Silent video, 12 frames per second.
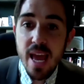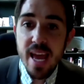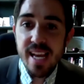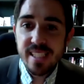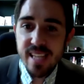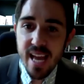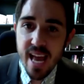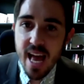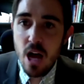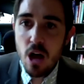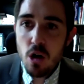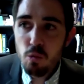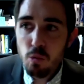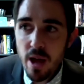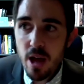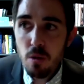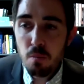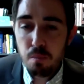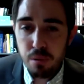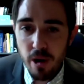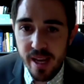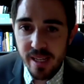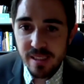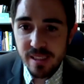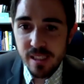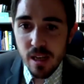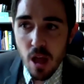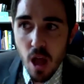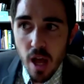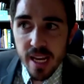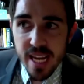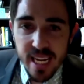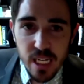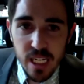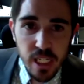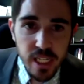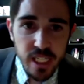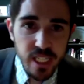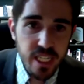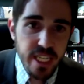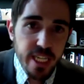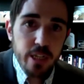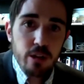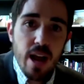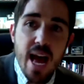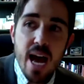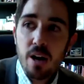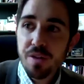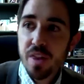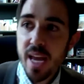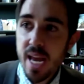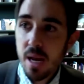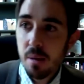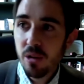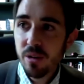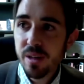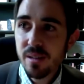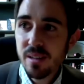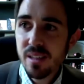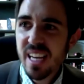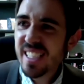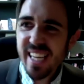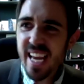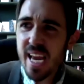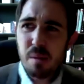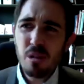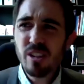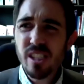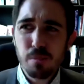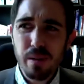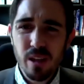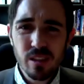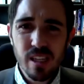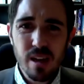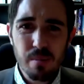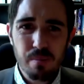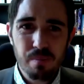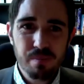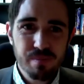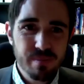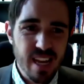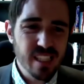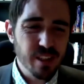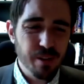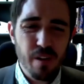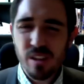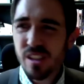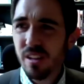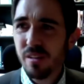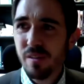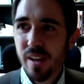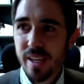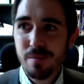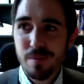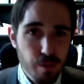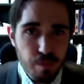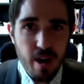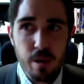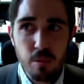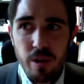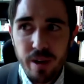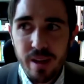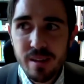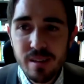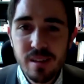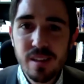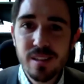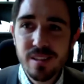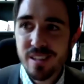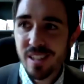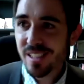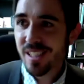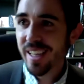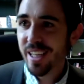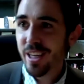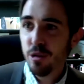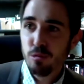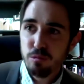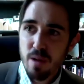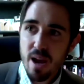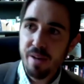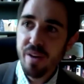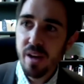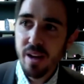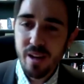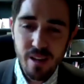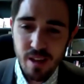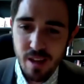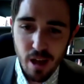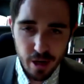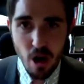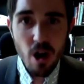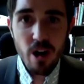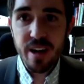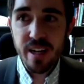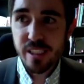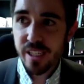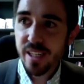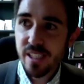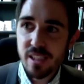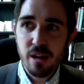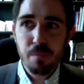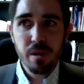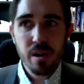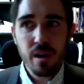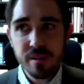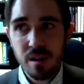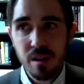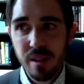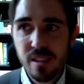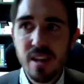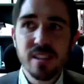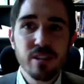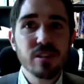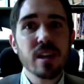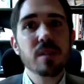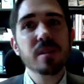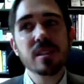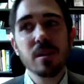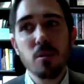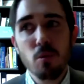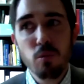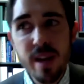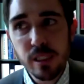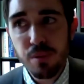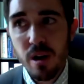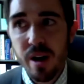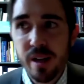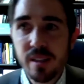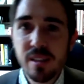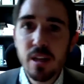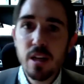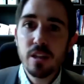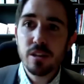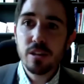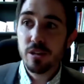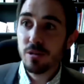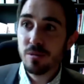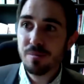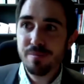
is how well brains can clear out the amyloid. See, amyloid just builds up as a function of like your brain working. Just like you rev a, a car engine, it's going to put off some exhaust. There's going to be some waste product to